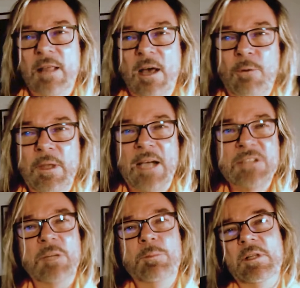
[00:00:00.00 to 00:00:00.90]
that we
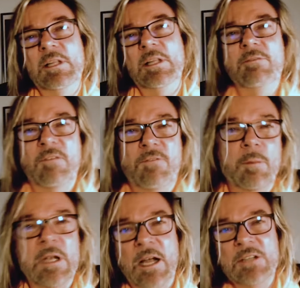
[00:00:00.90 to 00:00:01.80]
actually believe the
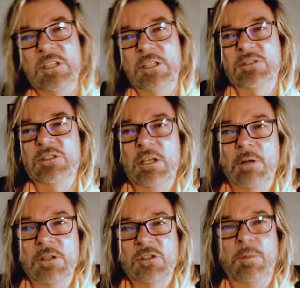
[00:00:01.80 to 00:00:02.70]
Fibonacci
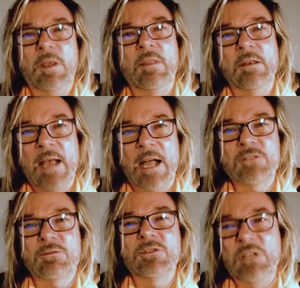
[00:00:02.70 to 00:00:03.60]
sequence to be the
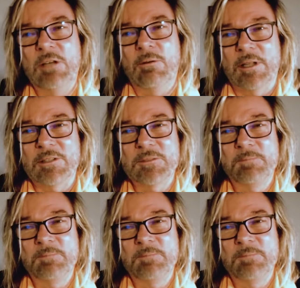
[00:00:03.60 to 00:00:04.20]
natural sequence.